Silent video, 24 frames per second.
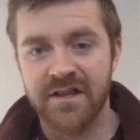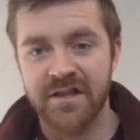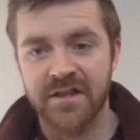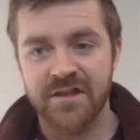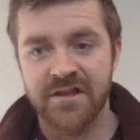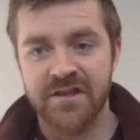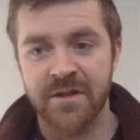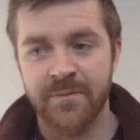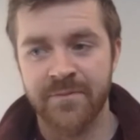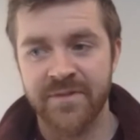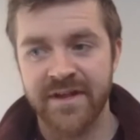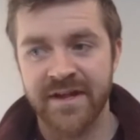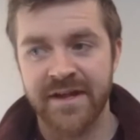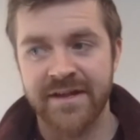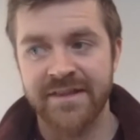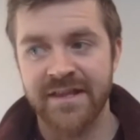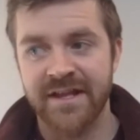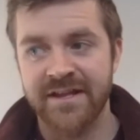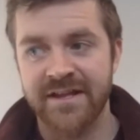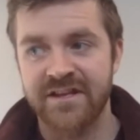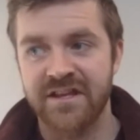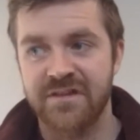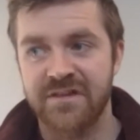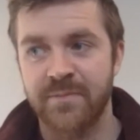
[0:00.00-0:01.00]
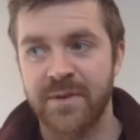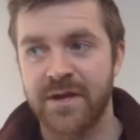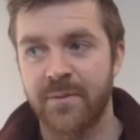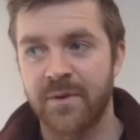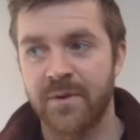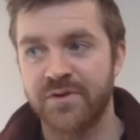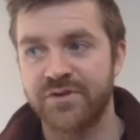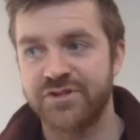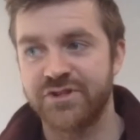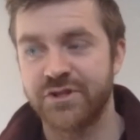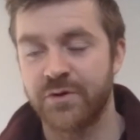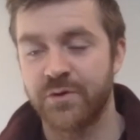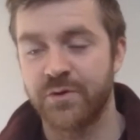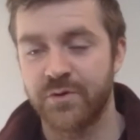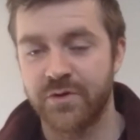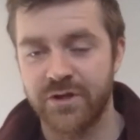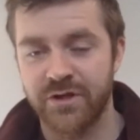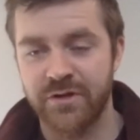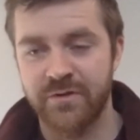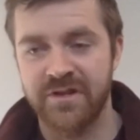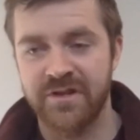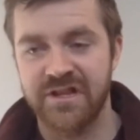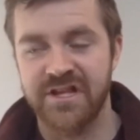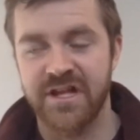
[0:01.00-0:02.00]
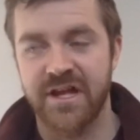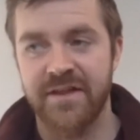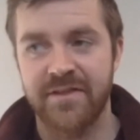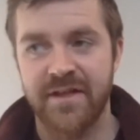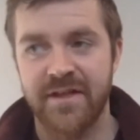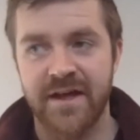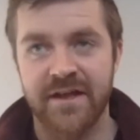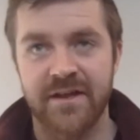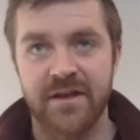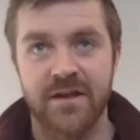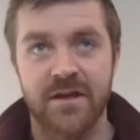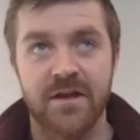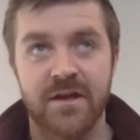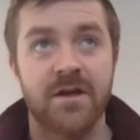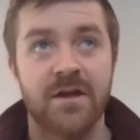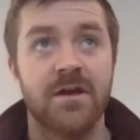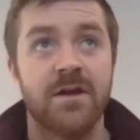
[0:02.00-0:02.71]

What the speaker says: something I'd like to speak about too, you said that